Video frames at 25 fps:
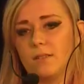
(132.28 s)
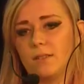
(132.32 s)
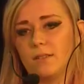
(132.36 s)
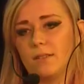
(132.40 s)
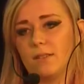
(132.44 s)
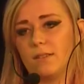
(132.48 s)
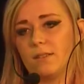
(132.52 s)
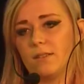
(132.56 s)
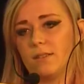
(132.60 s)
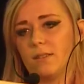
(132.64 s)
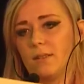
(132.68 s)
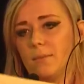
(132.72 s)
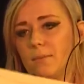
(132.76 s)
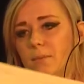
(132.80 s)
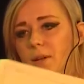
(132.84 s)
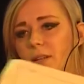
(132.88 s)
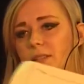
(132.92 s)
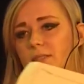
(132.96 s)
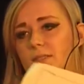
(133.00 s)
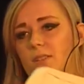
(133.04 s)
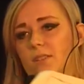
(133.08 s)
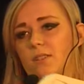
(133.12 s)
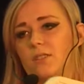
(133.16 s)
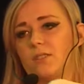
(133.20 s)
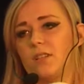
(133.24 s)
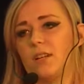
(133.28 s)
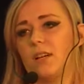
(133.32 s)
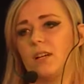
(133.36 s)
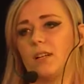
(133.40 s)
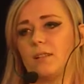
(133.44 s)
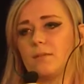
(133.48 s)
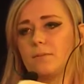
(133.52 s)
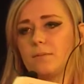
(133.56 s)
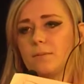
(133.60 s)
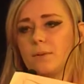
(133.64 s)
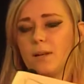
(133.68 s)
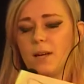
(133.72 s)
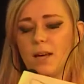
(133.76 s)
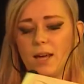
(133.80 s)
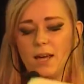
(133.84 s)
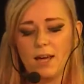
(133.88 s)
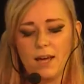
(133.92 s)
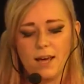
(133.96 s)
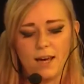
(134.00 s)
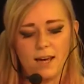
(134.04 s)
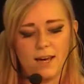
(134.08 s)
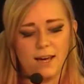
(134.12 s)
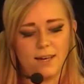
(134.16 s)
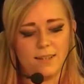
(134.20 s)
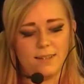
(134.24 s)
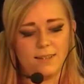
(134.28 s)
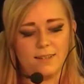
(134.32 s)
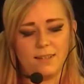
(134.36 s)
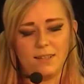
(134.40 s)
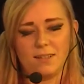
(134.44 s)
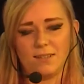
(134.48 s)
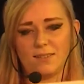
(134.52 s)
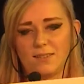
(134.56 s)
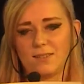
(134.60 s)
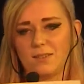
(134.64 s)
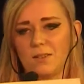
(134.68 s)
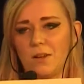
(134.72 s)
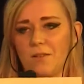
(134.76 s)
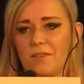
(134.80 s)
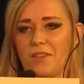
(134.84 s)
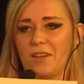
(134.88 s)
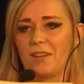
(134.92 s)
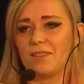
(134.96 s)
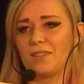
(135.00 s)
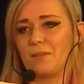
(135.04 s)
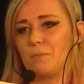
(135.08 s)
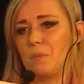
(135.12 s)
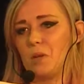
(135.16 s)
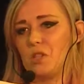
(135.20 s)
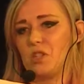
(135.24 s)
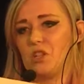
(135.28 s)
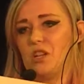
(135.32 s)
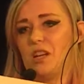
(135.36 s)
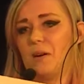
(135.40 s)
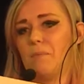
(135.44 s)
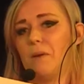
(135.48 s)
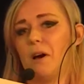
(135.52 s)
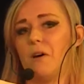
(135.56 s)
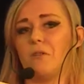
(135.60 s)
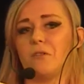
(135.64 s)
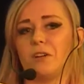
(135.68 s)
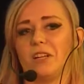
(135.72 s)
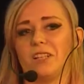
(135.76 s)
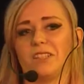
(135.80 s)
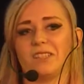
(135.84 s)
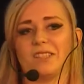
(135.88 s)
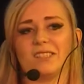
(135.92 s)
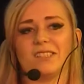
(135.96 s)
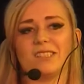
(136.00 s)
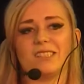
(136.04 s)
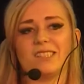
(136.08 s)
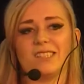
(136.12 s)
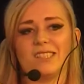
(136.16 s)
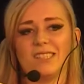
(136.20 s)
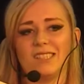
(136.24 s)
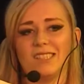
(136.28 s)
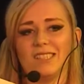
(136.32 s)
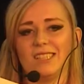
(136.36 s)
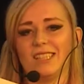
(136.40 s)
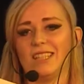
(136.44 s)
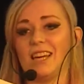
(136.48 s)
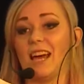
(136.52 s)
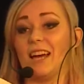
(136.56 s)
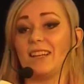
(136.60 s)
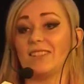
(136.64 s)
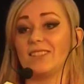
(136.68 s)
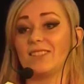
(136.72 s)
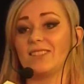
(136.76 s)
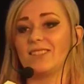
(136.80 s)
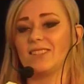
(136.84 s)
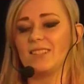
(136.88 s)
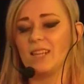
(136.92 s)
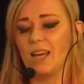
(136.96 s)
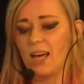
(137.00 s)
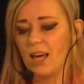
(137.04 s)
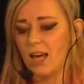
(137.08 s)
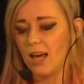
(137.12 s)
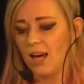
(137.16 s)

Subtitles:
This is the basic shape. And there's nothing special about it yet.